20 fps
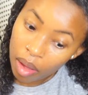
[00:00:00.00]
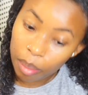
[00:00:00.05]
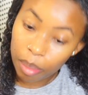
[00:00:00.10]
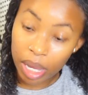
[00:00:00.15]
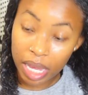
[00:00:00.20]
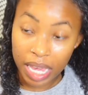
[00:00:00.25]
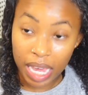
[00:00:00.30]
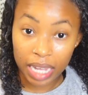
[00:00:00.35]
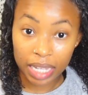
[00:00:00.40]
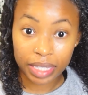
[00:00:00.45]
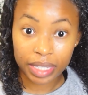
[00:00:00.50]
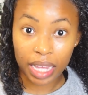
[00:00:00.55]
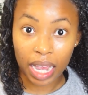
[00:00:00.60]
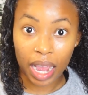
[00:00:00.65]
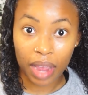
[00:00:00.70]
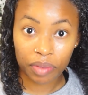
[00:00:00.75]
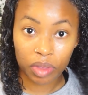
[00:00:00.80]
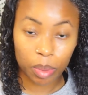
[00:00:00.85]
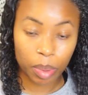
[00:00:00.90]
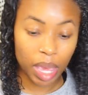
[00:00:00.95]
But yes, I
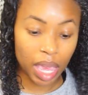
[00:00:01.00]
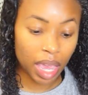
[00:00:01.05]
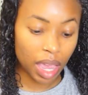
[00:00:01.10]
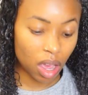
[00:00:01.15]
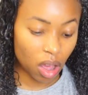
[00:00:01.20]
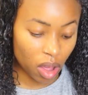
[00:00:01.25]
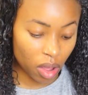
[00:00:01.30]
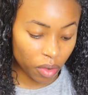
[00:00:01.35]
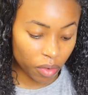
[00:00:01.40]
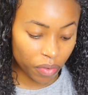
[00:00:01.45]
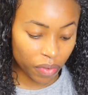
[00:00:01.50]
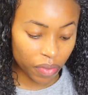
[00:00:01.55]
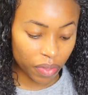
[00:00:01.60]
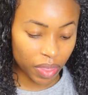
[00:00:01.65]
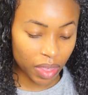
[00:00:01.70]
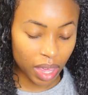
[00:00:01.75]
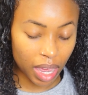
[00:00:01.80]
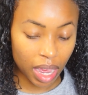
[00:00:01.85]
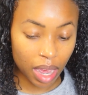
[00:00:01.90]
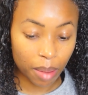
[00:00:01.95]
have to pay off
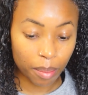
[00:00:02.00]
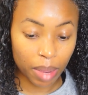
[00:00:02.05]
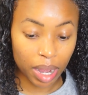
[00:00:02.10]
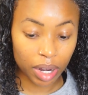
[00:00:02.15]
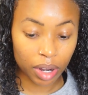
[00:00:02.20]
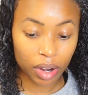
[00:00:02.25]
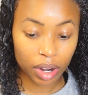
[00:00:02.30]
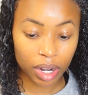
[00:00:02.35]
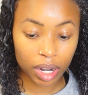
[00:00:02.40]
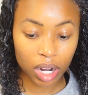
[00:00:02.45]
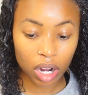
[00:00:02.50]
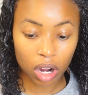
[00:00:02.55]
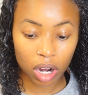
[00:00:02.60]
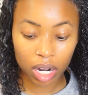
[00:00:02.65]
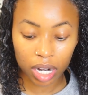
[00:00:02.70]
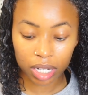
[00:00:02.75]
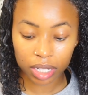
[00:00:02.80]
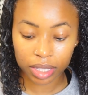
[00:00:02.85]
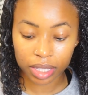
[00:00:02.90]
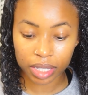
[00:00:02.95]
my credit
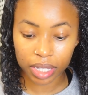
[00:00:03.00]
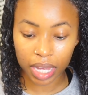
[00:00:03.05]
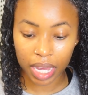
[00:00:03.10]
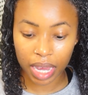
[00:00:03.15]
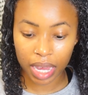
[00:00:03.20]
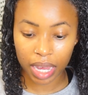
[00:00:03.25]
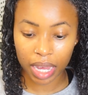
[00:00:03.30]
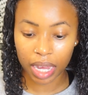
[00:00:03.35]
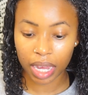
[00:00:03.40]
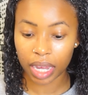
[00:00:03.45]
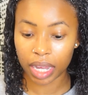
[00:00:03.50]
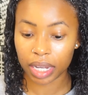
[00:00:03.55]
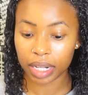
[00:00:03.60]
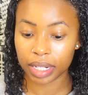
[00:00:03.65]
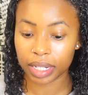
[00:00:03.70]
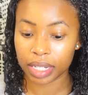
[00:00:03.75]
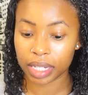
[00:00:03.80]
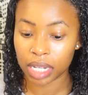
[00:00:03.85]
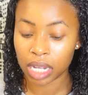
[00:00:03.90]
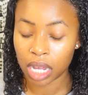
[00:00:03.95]
cards,
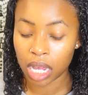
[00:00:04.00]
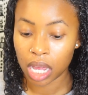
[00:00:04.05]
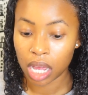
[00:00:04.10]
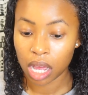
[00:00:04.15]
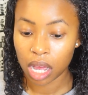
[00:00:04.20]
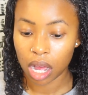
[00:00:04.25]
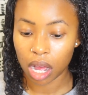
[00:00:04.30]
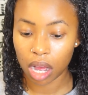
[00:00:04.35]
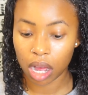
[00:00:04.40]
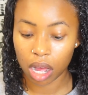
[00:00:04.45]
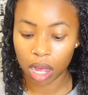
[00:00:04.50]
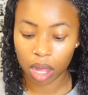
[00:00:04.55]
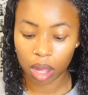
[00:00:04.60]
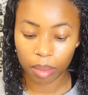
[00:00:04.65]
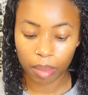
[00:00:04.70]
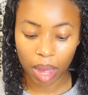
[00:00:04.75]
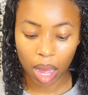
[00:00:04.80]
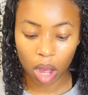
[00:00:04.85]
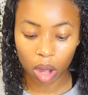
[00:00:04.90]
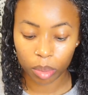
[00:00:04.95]
and
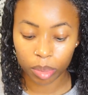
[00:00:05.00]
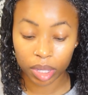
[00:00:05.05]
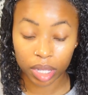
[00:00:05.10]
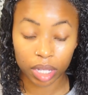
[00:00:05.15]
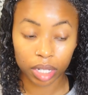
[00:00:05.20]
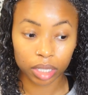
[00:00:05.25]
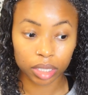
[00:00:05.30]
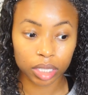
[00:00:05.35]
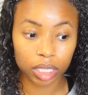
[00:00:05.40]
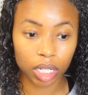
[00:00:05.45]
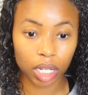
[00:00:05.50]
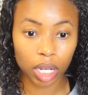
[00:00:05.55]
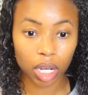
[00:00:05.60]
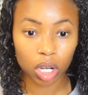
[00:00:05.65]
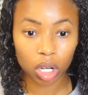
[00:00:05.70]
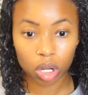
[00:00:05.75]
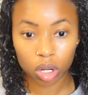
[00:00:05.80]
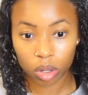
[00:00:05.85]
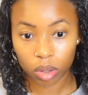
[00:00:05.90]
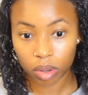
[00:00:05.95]
I'll be good to
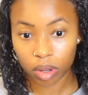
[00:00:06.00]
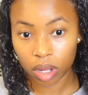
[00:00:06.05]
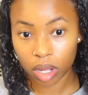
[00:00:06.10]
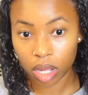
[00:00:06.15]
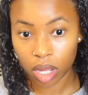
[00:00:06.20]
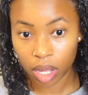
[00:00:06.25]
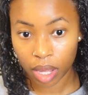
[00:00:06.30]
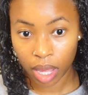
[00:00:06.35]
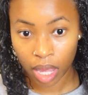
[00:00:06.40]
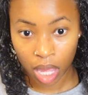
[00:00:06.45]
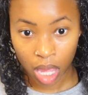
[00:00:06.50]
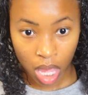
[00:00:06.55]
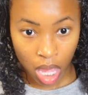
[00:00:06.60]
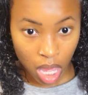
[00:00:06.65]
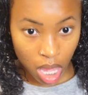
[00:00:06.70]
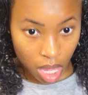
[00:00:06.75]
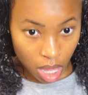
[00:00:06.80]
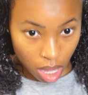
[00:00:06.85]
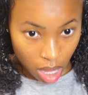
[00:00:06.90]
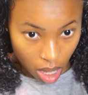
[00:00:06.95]
go.
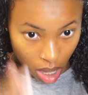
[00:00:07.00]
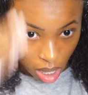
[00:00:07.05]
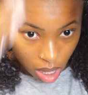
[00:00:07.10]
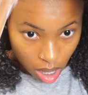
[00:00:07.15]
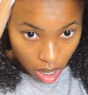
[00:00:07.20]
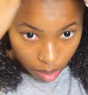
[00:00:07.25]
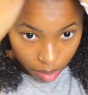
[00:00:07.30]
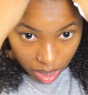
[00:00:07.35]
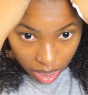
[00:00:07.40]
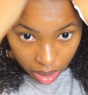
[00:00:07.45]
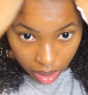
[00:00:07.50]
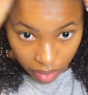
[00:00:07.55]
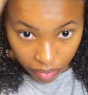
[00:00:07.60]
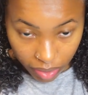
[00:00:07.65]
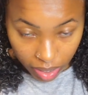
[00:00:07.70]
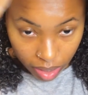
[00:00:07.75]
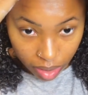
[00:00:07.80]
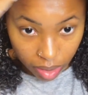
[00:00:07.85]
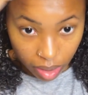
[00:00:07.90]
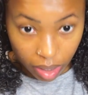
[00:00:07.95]
You live
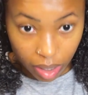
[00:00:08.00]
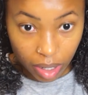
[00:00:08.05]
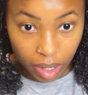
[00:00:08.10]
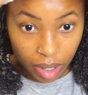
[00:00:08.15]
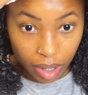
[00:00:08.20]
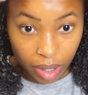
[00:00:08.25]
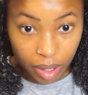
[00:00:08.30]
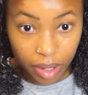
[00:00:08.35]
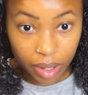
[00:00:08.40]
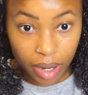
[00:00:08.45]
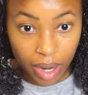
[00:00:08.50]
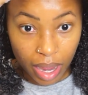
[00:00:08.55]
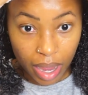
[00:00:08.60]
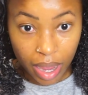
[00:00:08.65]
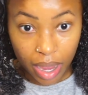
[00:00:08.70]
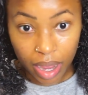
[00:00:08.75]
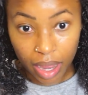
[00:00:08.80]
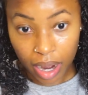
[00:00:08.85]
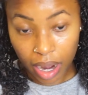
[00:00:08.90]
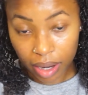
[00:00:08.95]
and you learn,
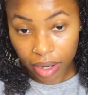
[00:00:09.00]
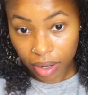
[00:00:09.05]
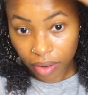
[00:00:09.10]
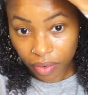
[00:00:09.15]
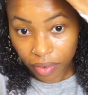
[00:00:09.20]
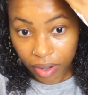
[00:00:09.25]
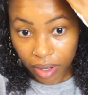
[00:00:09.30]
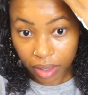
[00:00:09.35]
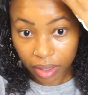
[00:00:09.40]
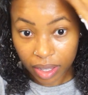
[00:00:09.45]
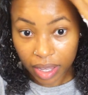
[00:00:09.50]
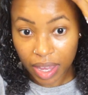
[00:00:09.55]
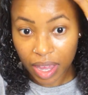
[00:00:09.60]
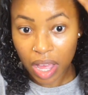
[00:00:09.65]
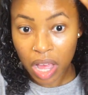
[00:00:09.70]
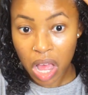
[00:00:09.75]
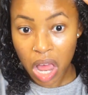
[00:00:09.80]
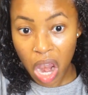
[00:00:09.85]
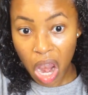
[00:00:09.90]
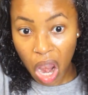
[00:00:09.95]
and I definitely
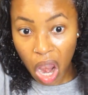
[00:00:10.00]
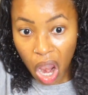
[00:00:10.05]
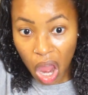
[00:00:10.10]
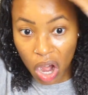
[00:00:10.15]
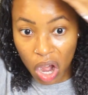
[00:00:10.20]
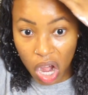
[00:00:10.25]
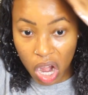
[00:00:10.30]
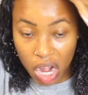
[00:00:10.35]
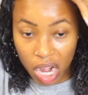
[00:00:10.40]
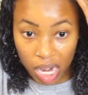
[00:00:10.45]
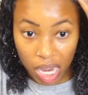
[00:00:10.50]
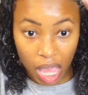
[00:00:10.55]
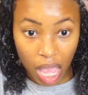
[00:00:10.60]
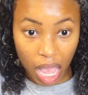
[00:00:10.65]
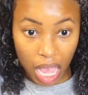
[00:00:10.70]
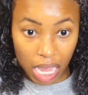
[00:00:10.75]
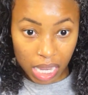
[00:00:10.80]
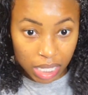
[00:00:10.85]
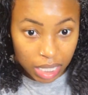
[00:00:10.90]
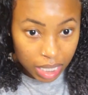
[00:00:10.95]
learned a
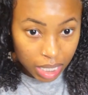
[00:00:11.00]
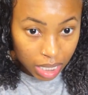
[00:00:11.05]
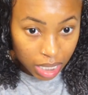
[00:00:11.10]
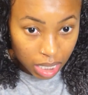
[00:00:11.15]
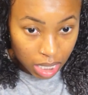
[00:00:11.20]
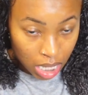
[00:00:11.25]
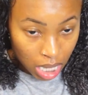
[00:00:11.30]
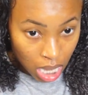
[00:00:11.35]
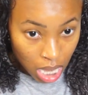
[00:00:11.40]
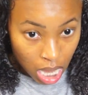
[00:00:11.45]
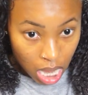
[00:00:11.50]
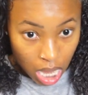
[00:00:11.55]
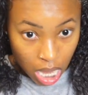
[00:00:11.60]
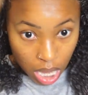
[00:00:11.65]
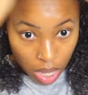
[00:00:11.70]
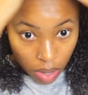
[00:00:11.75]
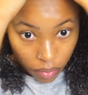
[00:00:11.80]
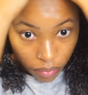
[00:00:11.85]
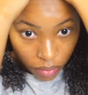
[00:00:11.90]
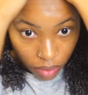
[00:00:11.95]
lot
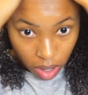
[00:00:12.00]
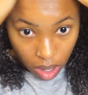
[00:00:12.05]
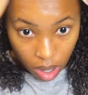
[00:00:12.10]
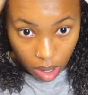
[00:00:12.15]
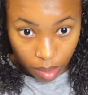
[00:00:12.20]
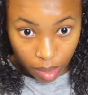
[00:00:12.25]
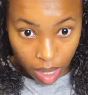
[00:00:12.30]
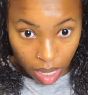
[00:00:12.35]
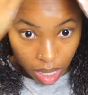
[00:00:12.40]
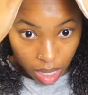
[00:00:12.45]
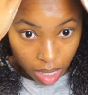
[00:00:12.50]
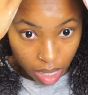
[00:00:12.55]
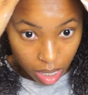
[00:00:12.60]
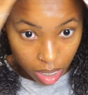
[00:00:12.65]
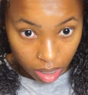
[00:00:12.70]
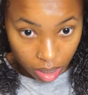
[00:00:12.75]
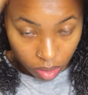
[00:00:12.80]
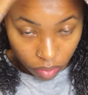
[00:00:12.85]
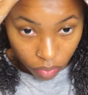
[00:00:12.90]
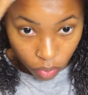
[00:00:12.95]
from
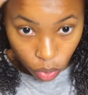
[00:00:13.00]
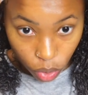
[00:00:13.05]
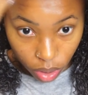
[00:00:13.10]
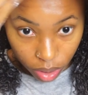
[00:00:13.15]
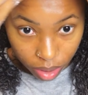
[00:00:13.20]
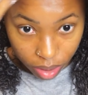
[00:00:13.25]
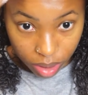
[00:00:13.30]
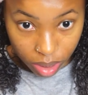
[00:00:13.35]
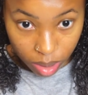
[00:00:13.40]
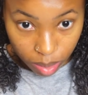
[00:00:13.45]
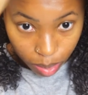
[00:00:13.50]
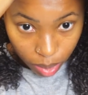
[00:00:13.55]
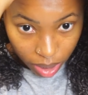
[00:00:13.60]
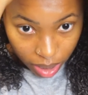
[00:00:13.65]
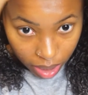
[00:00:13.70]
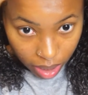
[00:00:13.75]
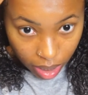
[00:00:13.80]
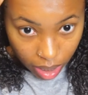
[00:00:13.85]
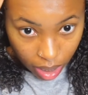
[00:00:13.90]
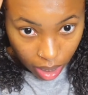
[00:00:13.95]
getting a divorce,
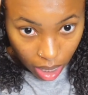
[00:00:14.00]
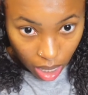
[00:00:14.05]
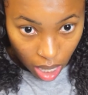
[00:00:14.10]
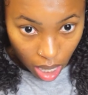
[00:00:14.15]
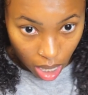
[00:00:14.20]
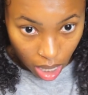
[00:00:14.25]
but